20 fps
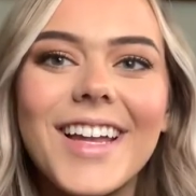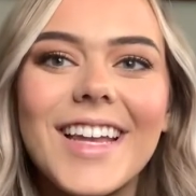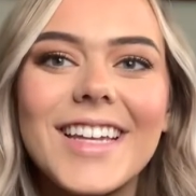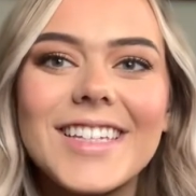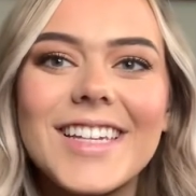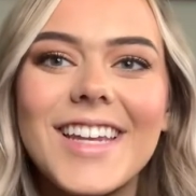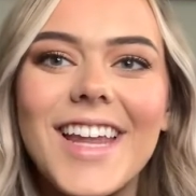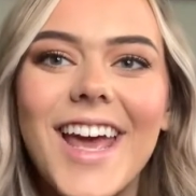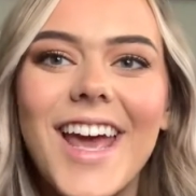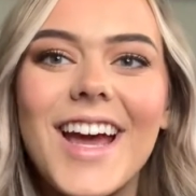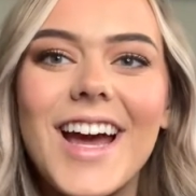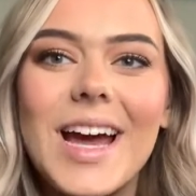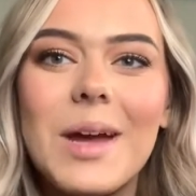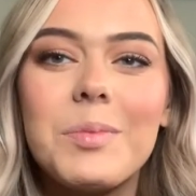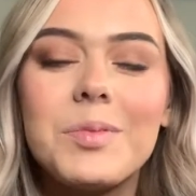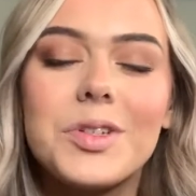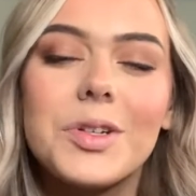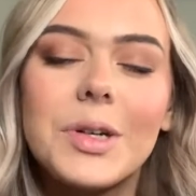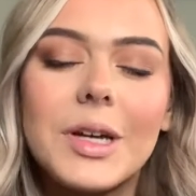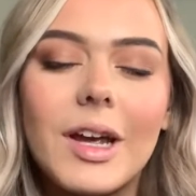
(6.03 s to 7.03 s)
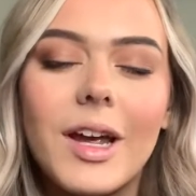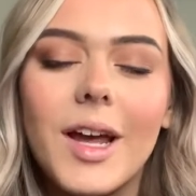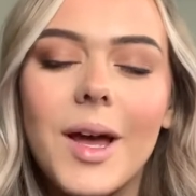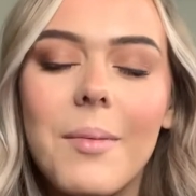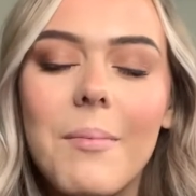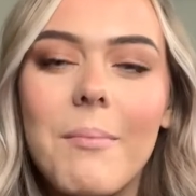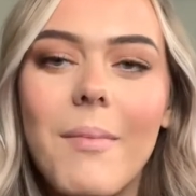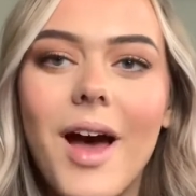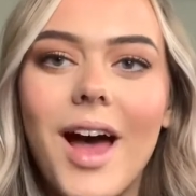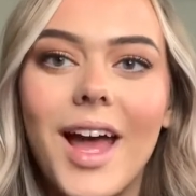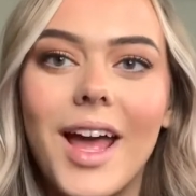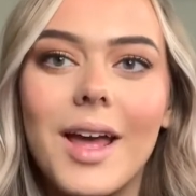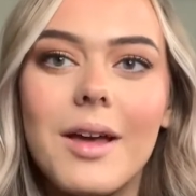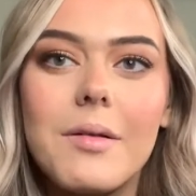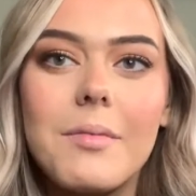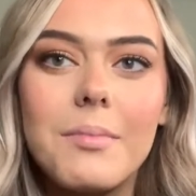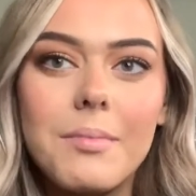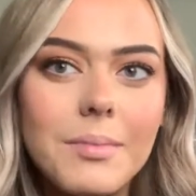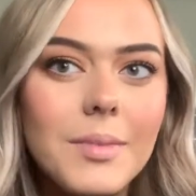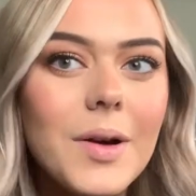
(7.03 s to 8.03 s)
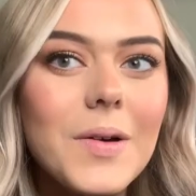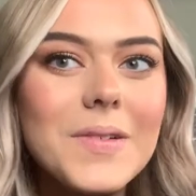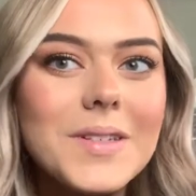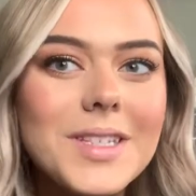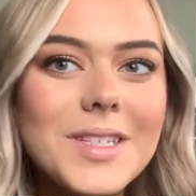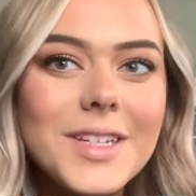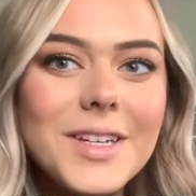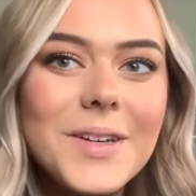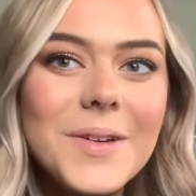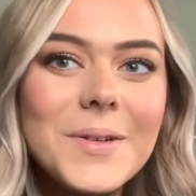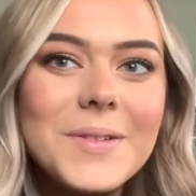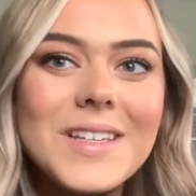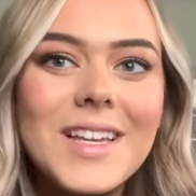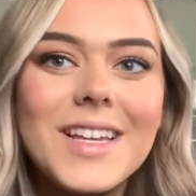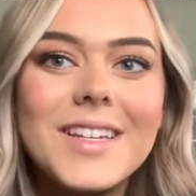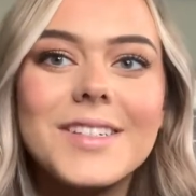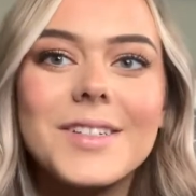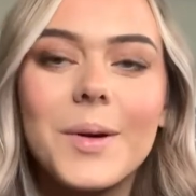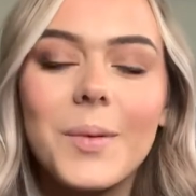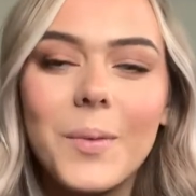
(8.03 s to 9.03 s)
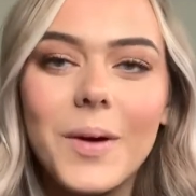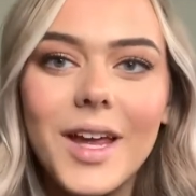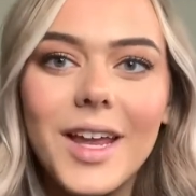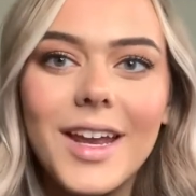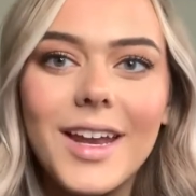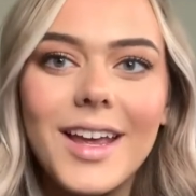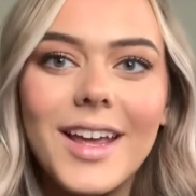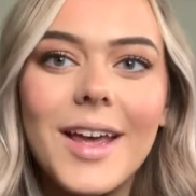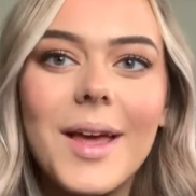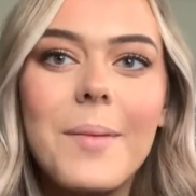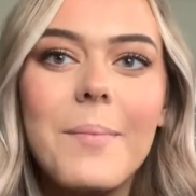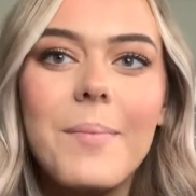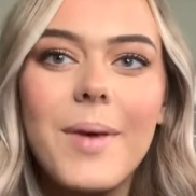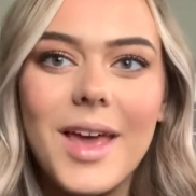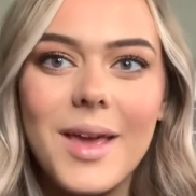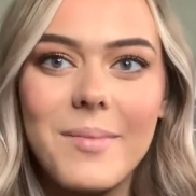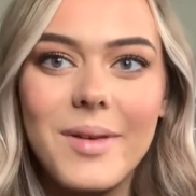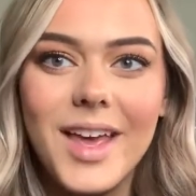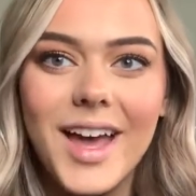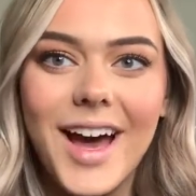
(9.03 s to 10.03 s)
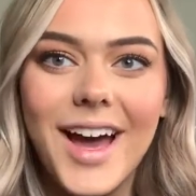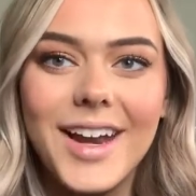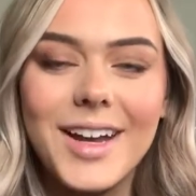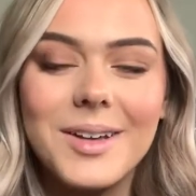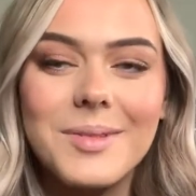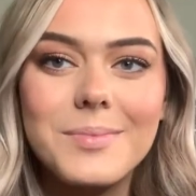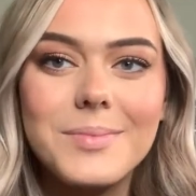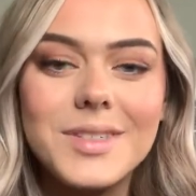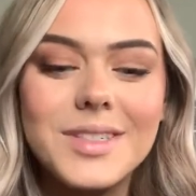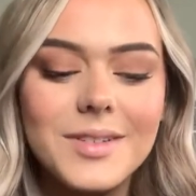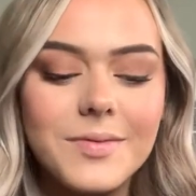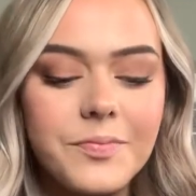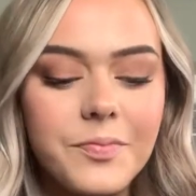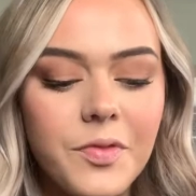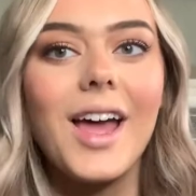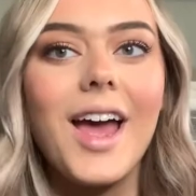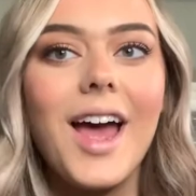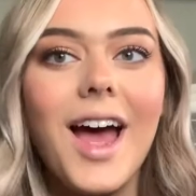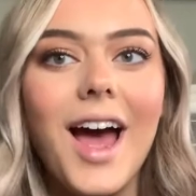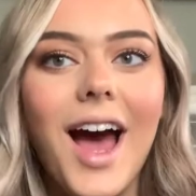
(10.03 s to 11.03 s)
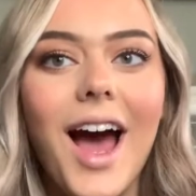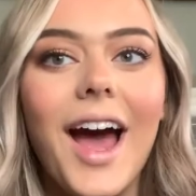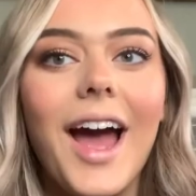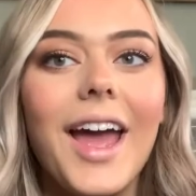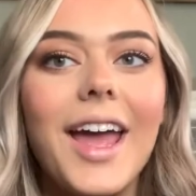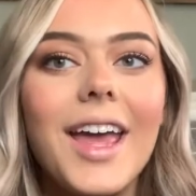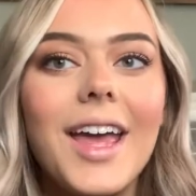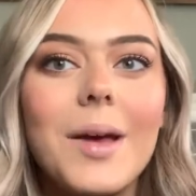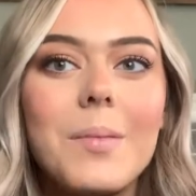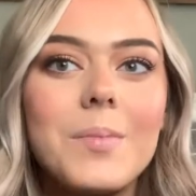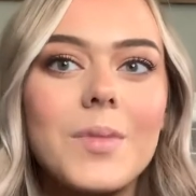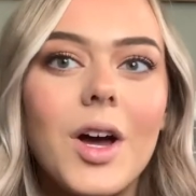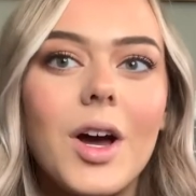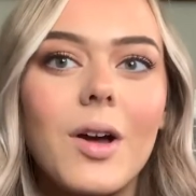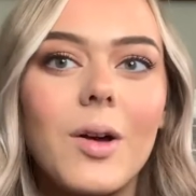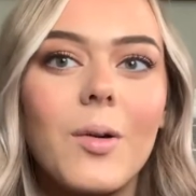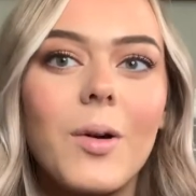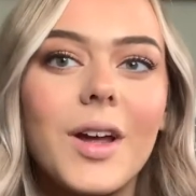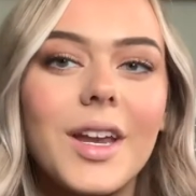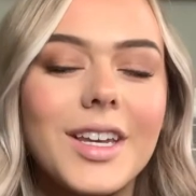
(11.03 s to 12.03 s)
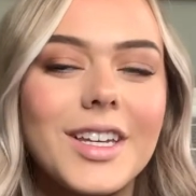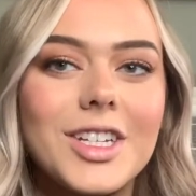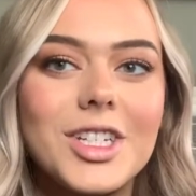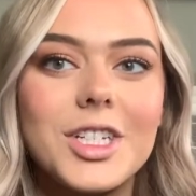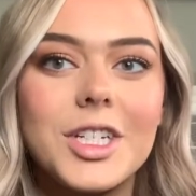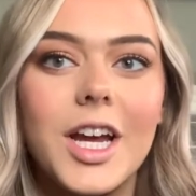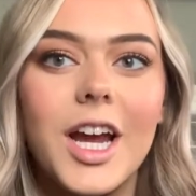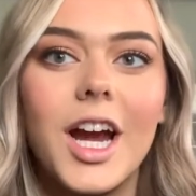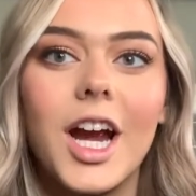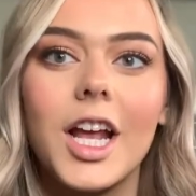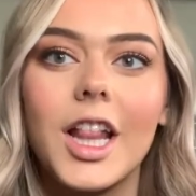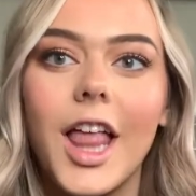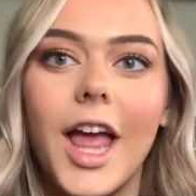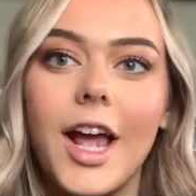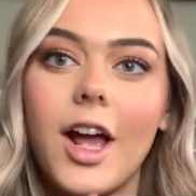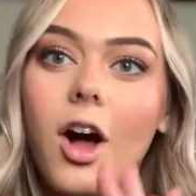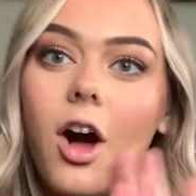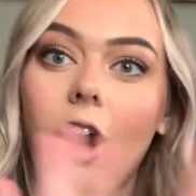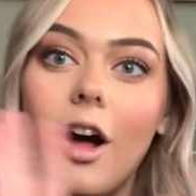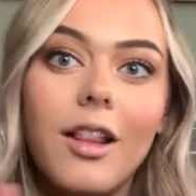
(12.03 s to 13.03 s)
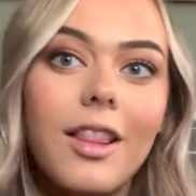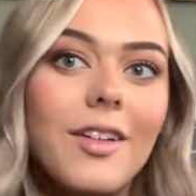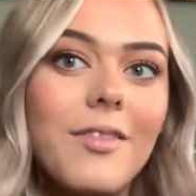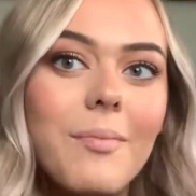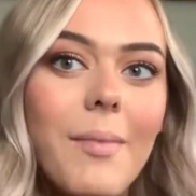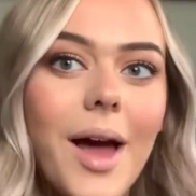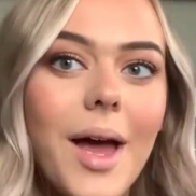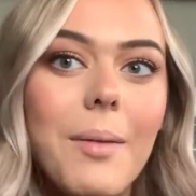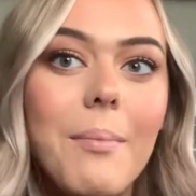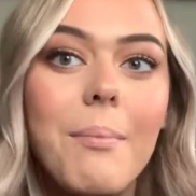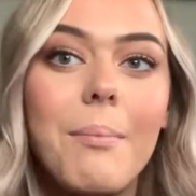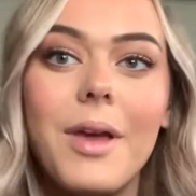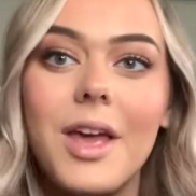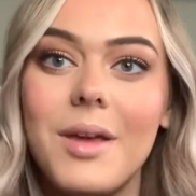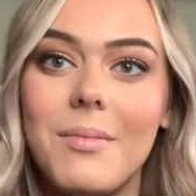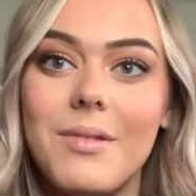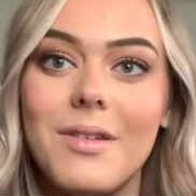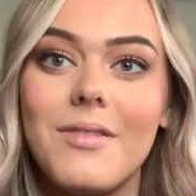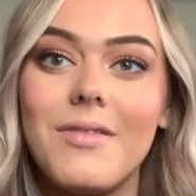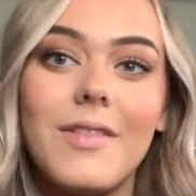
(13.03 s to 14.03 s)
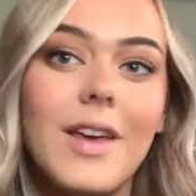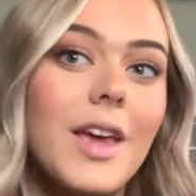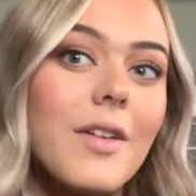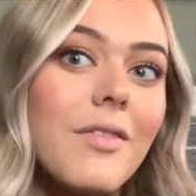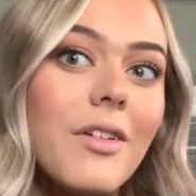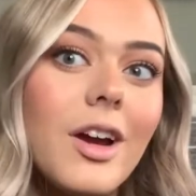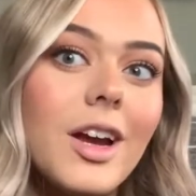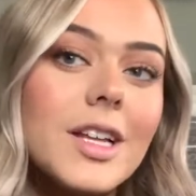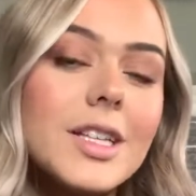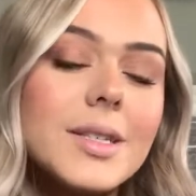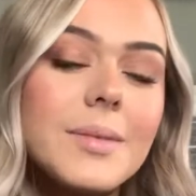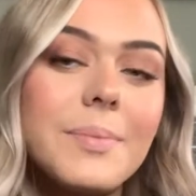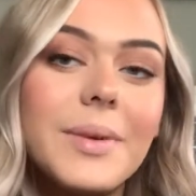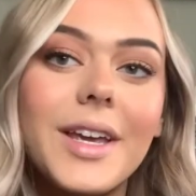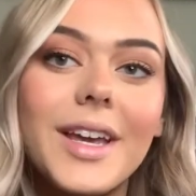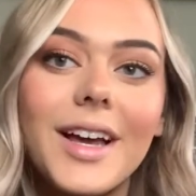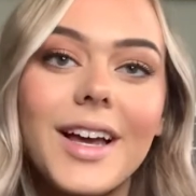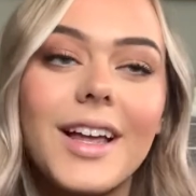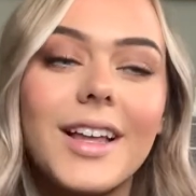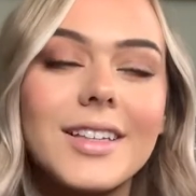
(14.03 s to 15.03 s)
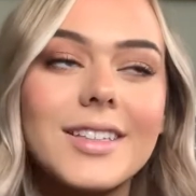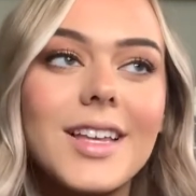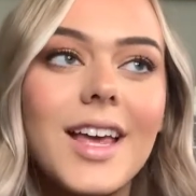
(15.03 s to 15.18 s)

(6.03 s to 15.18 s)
Today I'm doing my most used twin baby items. I am not going to share like all of my baby favorites because